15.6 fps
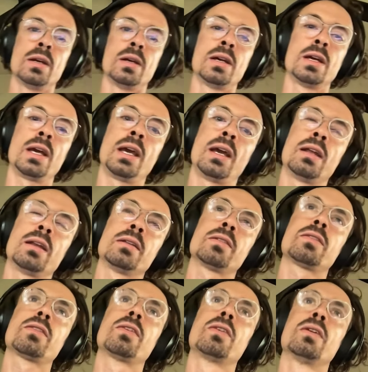And
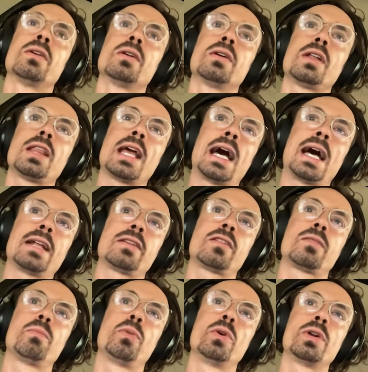that
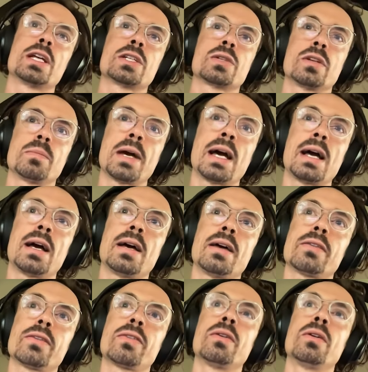put us on a
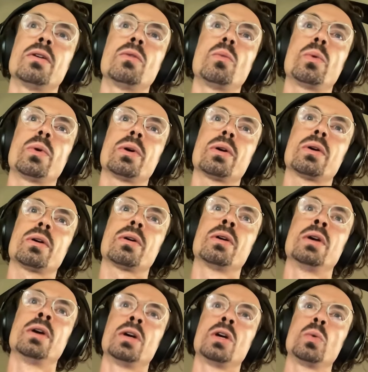path where
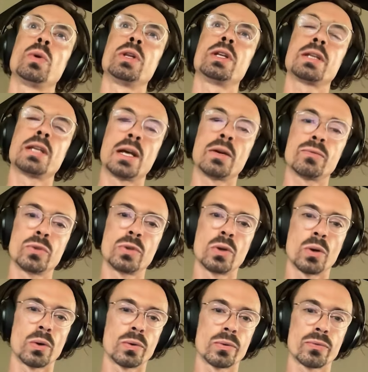we didn't have to
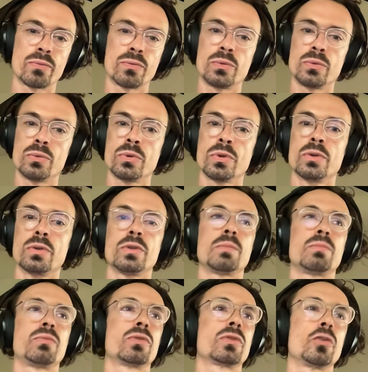go through the
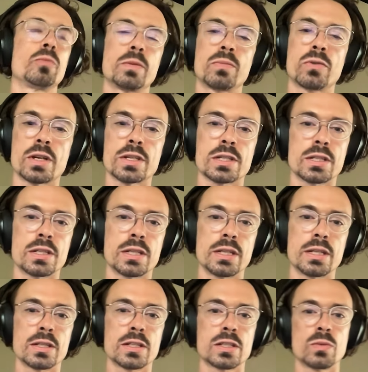procurement
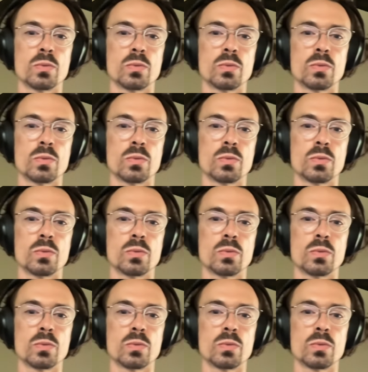processes.